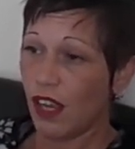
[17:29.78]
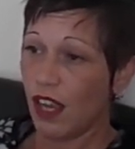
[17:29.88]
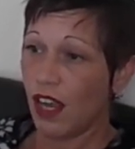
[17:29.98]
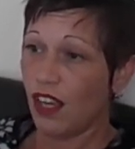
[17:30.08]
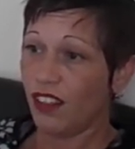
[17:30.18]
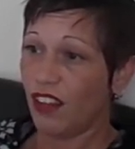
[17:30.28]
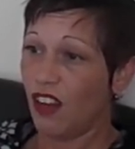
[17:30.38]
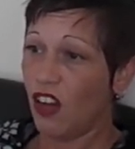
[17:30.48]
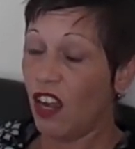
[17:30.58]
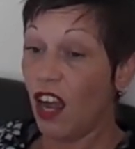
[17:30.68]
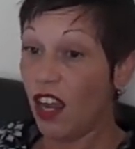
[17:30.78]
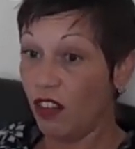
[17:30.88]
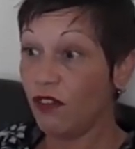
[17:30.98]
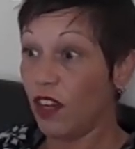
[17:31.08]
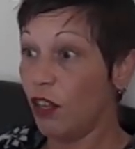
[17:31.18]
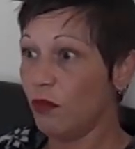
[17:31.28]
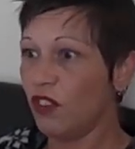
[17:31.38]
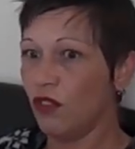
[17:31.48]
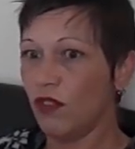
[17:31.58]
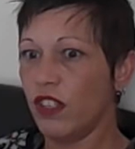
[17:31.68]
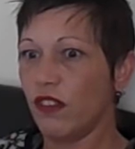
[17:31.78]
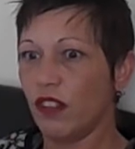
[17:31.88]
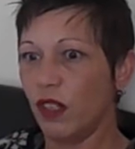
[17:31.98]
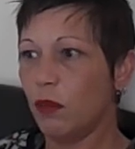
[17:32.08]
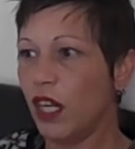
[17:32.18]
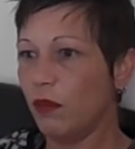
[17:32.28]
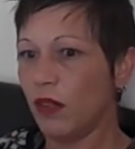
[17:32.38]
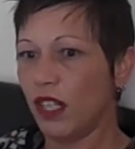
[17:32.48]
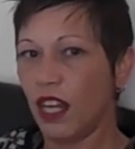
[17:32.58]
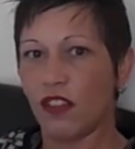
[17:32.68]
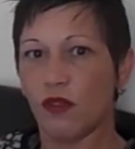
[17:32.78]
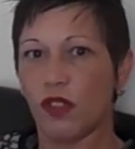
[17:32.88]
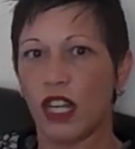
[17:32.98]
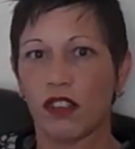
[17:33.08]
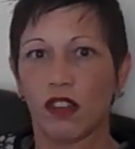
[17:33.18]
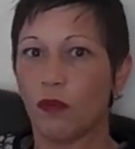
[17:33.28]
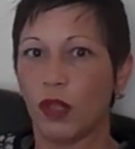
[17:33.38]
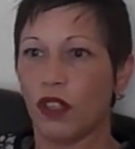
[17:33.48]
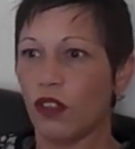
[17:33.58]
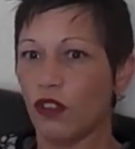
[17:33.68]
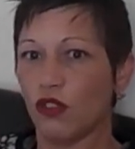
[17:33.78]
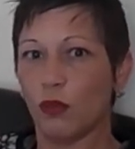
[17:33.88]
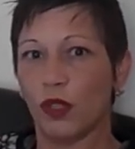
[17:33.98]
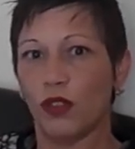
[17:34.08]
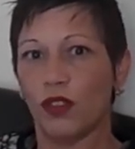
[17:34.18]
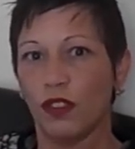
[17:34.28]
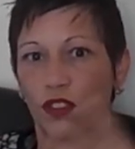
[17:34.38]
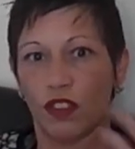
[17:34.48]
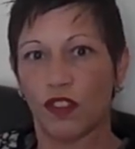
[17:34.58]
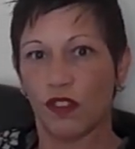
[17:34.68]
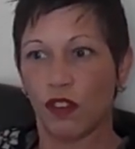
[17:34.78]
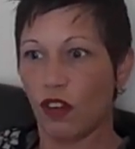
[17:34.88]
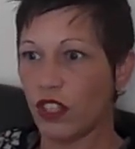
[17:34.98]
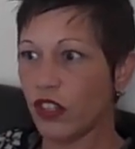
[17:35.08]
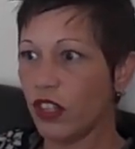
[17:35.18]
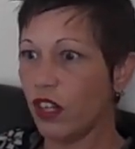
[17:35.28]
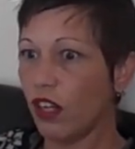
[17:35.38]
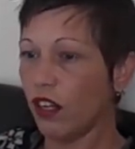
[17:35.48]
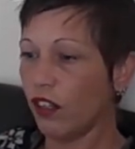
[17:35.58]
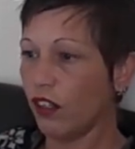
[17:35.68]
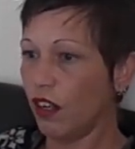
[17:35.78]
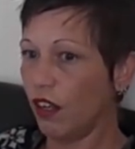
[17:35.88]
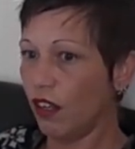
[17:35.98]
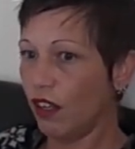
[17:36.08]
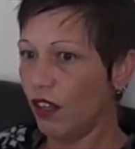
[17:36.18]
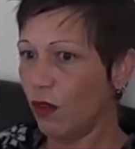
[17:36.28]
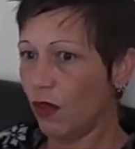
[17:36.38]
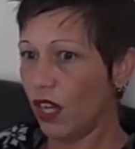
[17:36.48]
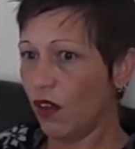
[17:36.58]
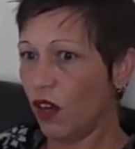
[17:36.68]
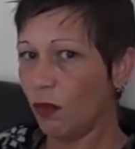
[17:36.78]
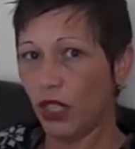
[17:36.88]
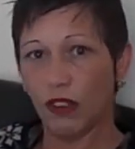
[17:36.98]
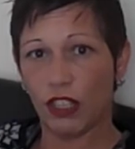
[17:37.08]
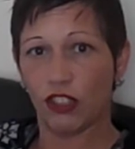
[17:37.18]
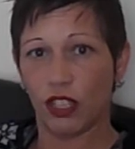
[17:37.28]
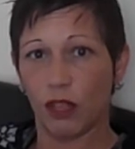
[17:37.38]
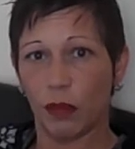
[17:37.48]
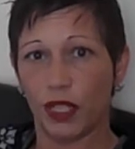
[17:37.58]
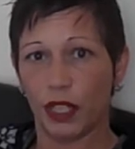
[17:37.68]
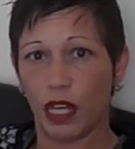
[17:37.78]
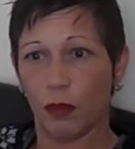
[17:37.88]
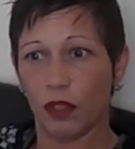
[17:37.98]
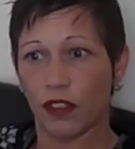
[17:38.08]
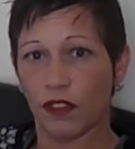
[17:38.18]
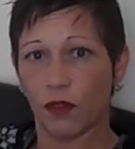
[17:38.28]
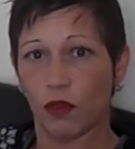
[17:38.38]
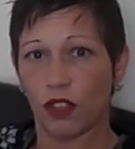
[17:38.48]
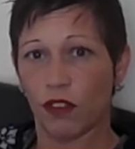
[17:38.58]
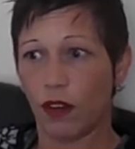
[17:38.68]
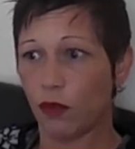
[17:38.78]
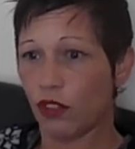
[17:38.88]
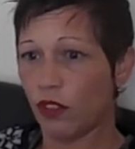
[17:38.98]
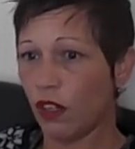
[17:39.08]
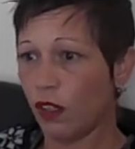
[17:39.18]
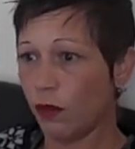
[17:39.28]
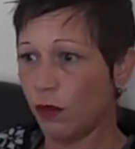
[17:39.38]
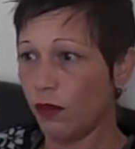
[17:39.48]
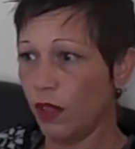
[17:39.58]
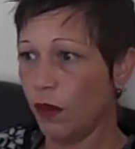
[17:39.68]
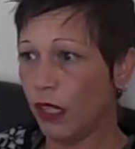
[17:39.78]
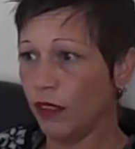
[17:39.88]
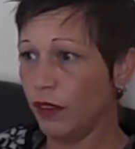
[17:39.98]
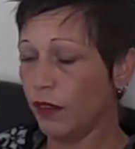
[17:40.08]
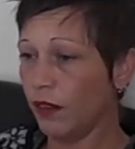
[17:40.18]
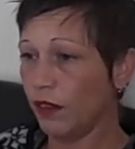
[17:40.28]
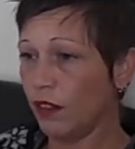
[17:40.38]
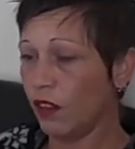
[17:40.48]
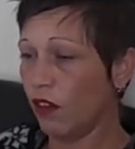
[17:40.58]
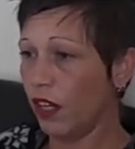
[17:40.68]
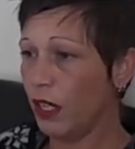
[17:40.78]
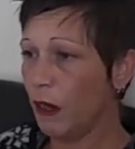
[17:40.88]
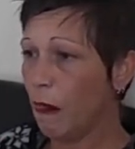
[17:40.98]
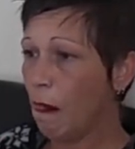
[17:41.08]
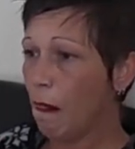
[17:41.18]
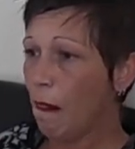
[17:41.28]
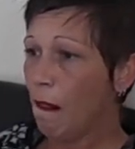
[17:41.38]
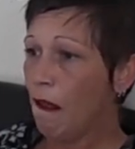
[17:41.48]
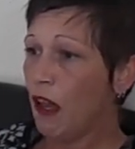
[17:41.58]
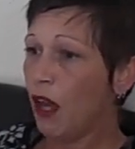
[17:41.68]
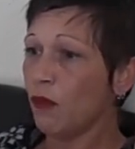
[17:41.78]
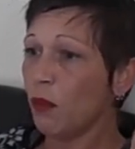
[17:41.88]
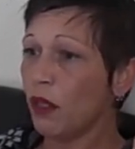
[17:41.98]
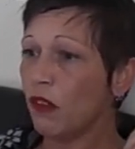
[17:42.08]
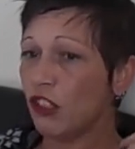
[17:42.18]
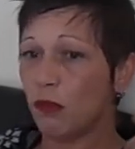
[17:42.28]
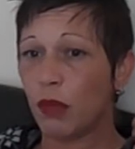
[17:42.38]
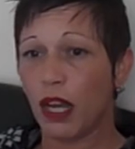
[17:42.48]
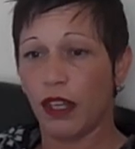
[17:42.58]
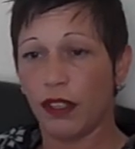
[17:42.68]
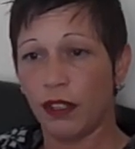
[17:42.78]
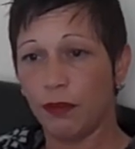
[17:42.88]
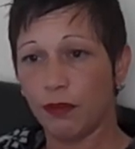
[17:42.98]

And I have, up until recently, paid my council tax. I've been a contributor to society, and although I'm begrudging it a bit now because of all the corruption, I won't deny it. I'm not begrudging paying it.